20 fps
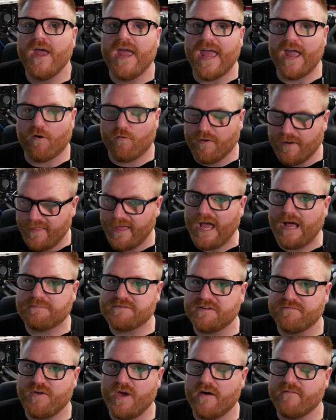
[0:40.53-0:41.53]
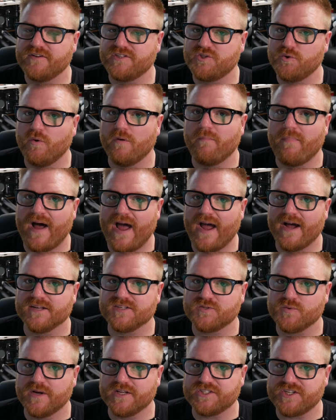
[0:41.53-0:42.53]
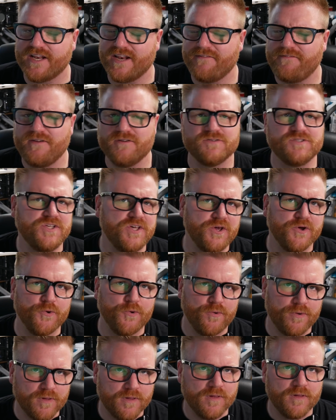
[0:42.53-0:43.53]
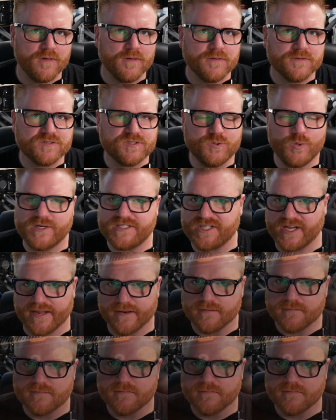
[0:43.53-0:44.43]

It really helps if you have a dual BIOS switch. And if you do, switch it.